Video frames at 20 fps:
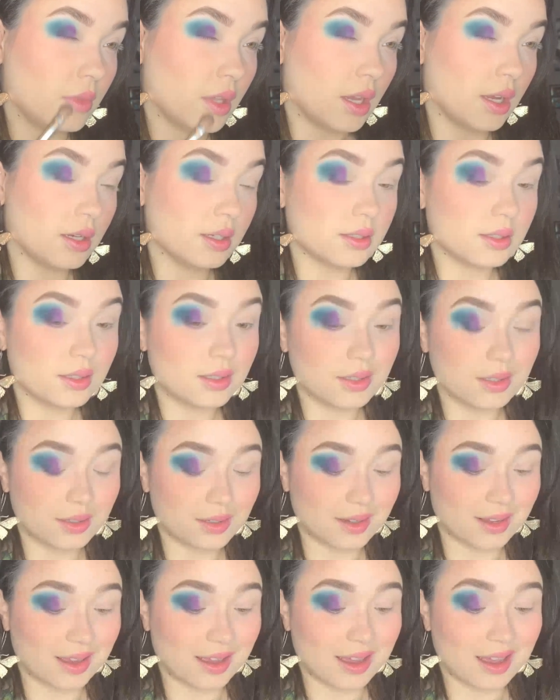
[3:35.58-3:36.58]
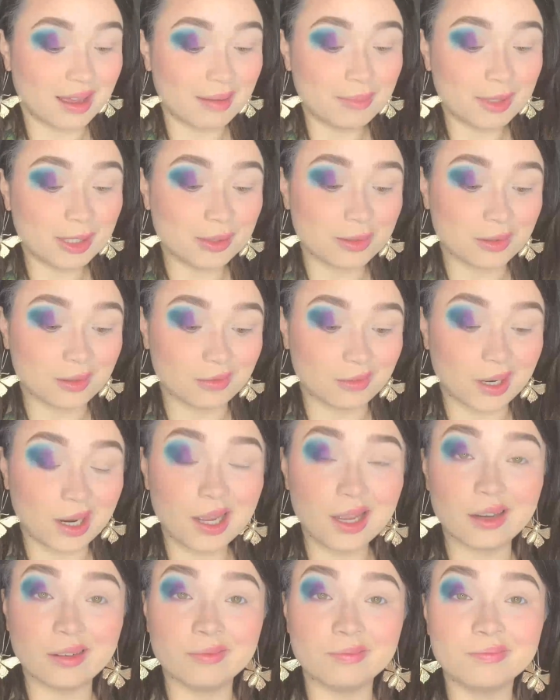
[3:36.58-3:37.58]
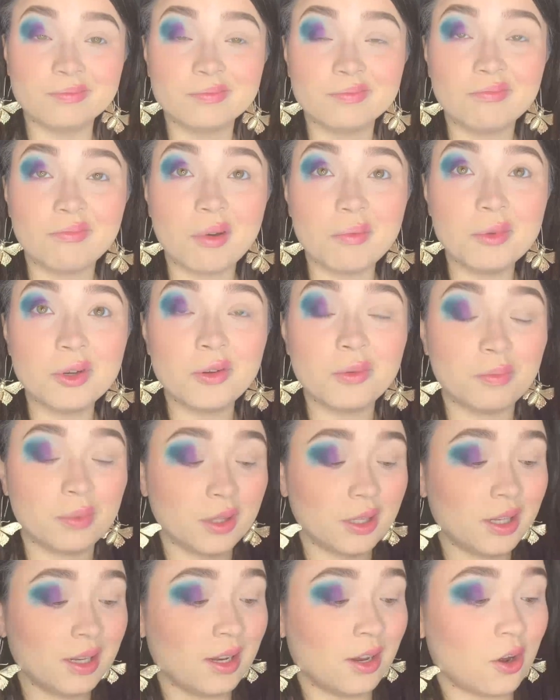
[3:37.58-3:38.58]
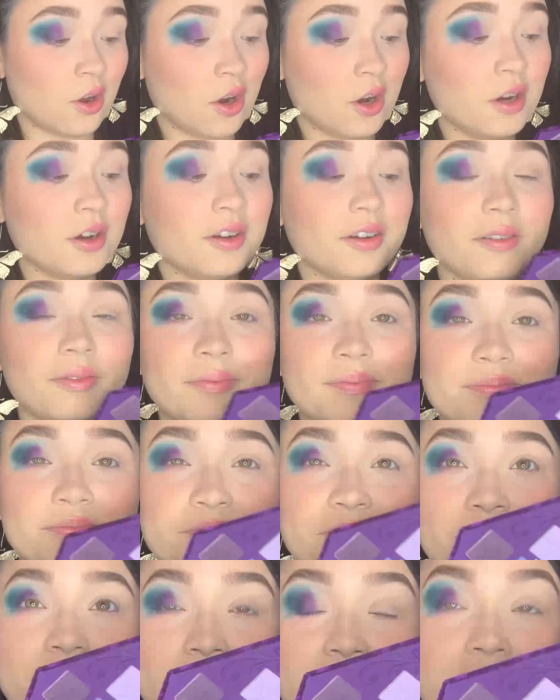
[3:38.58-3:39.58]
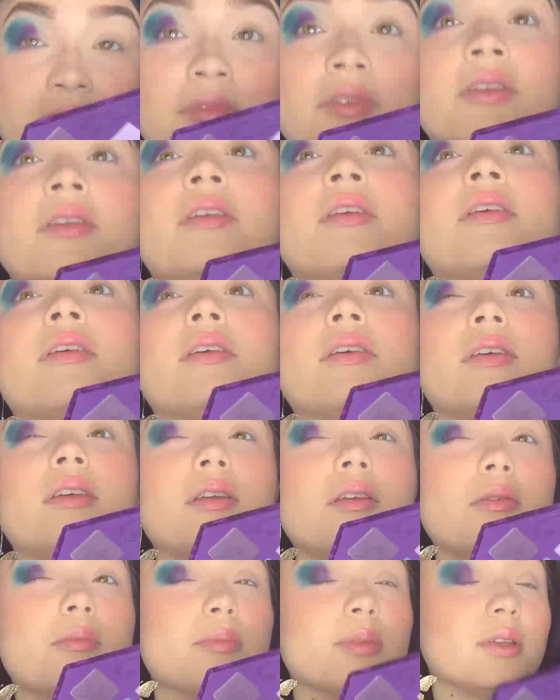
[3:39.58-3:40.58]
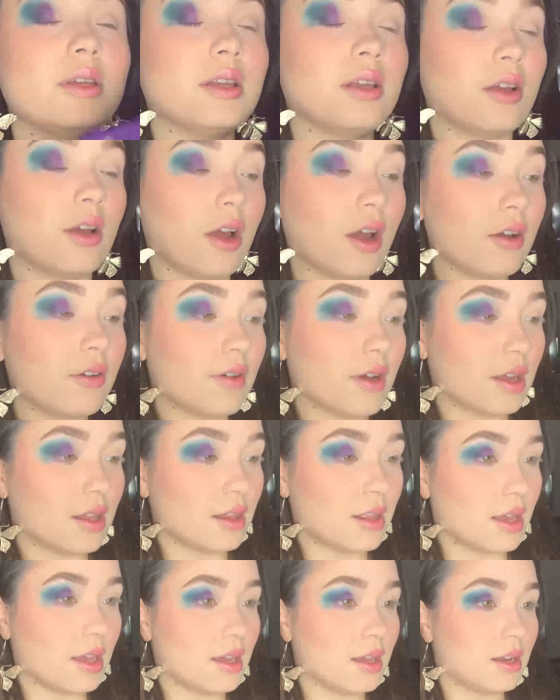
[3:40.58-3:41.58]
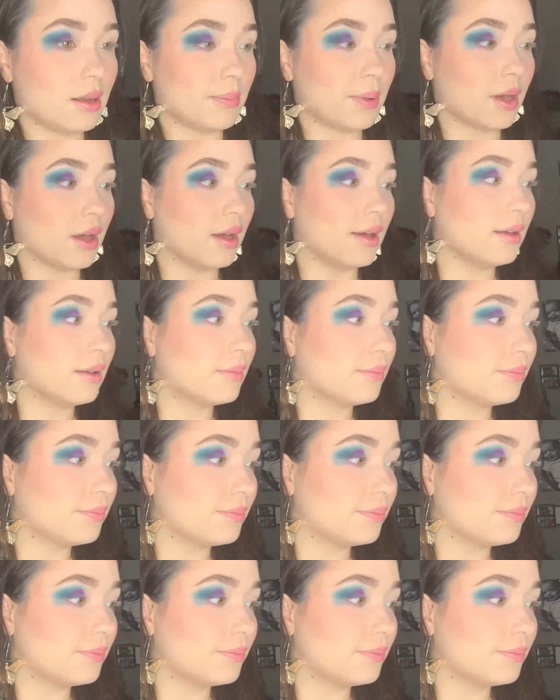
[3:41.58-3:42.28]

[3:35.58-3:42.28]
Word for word: Next, I'm going to do the red. I'm going to do Bleeding Heart. I'm Bleeding Heart right in, the, in a pot.